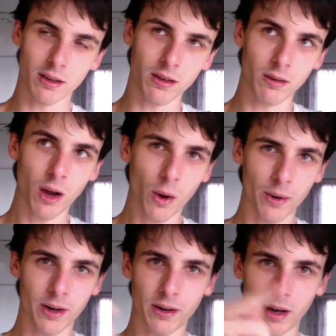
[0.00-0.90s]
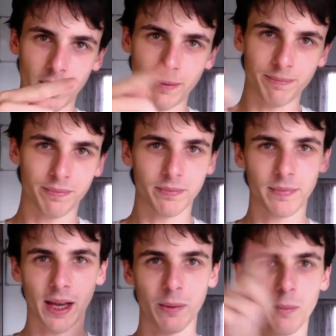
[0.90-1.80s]
lower
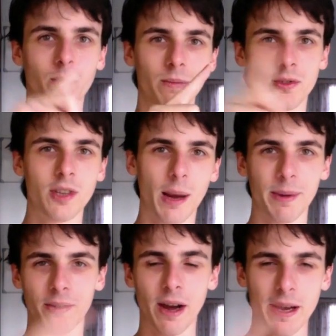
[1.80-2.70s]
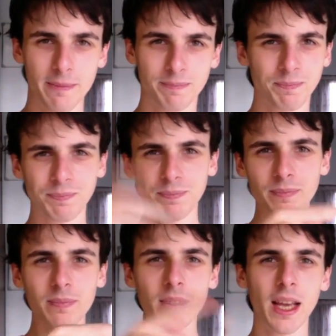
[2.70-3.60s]
than summer, right?
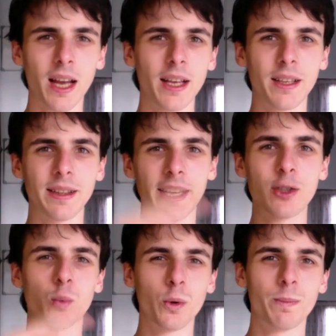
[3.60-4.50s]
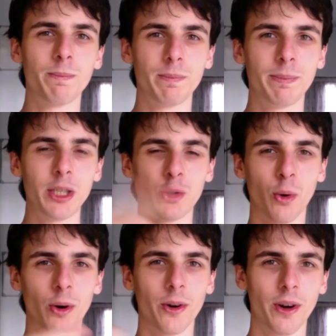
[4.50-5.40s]
Days would be
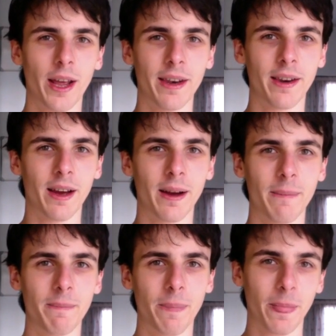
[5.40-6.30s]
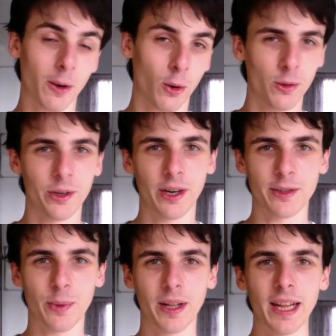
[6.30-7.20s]
shorter and colder
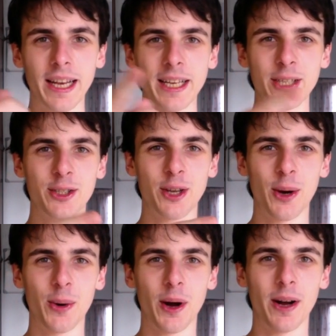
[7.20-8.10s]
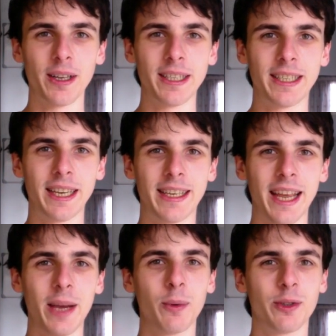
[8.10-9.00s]
as well. So the
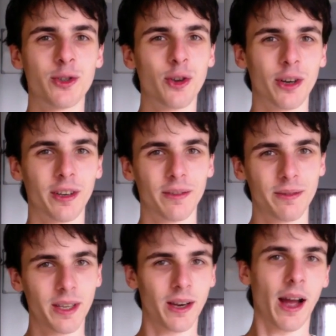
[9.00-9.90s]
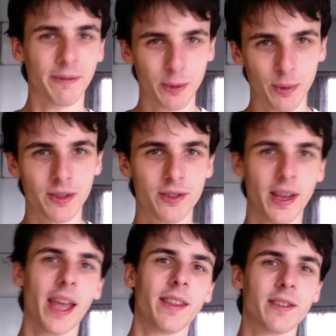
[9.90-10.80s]
day would start, afterwards,
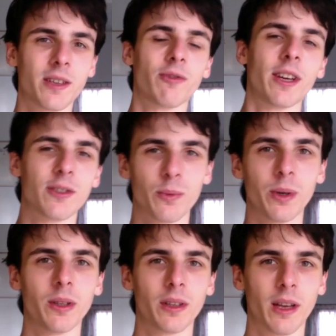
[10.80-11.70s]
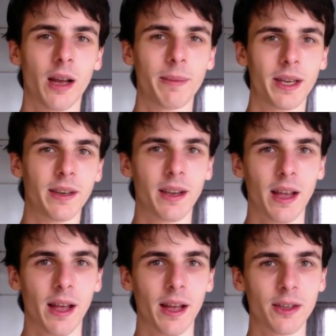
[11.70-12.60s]
and the sunrise will come in
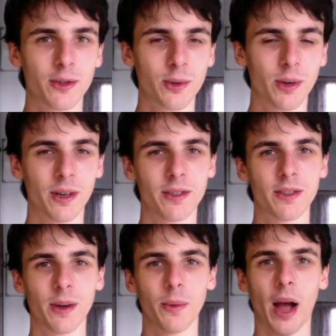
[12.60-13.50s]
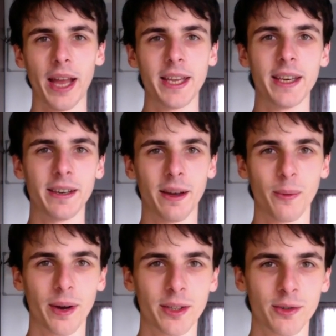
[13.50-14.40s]
sooner. So I needed a
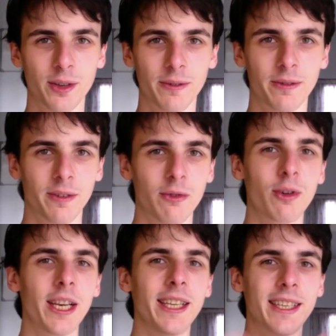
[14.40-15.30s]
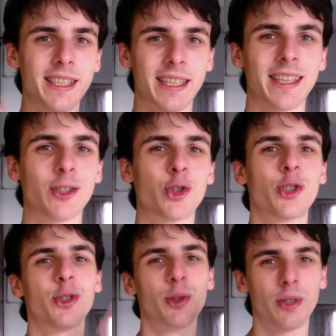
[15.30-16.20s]
way to sort of really detect the
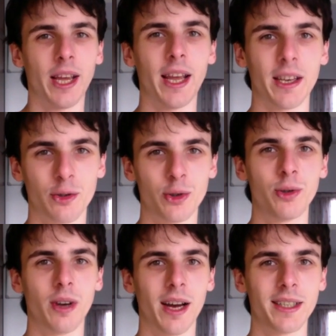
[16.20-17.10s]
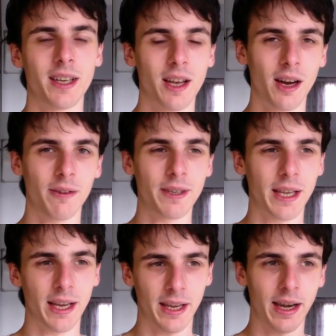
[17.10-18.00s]
true day and true night of a
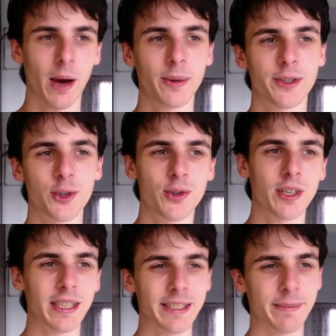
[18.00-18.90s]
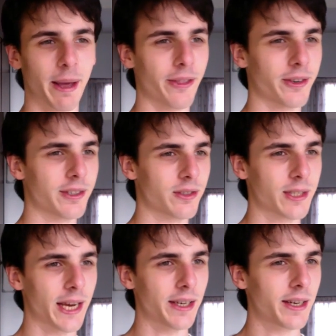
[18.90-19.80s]
day, and now it's using this method
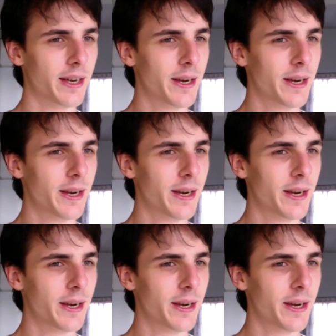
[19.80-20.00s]
instead.